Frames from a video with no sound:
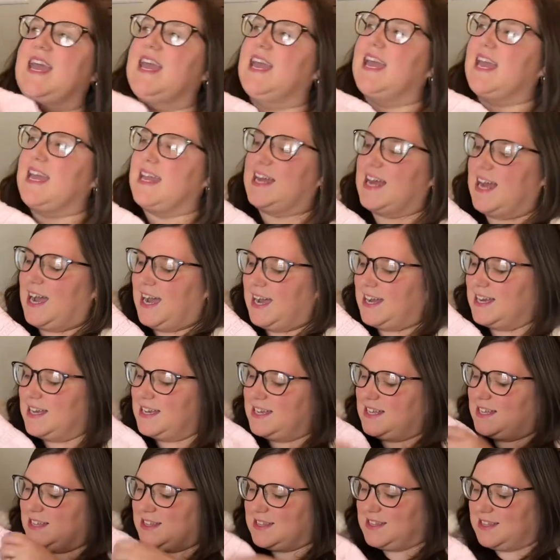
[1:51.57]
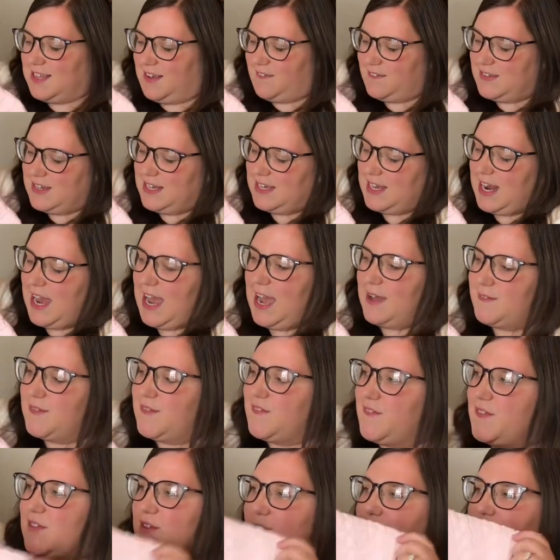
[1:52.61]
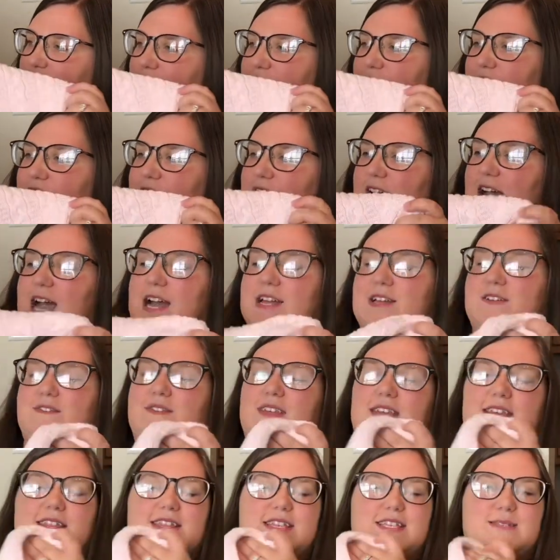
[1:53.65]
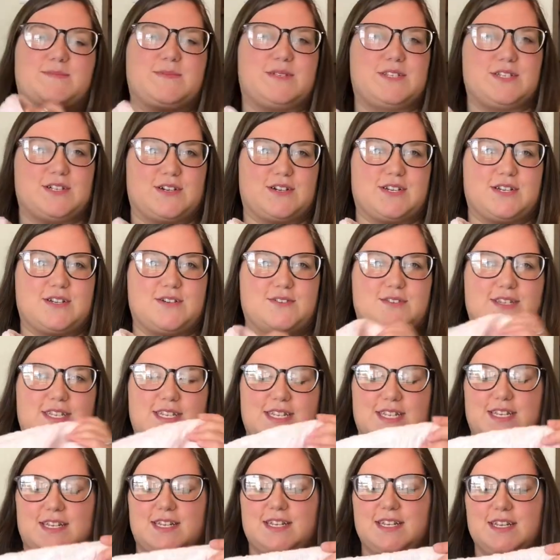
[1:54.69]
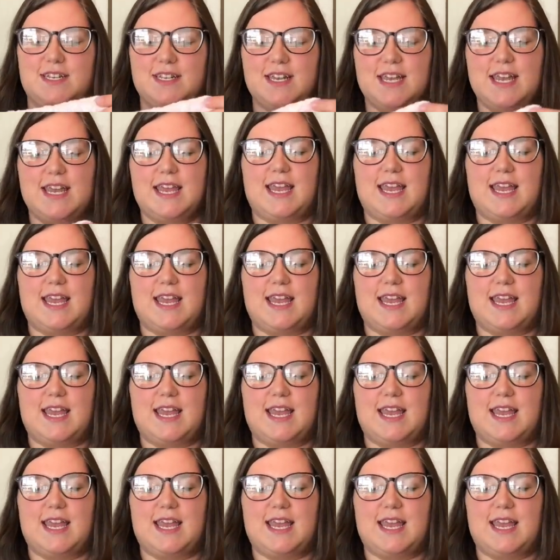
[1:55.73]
and I loved it. I have a few that are kind of like this material, the knitted,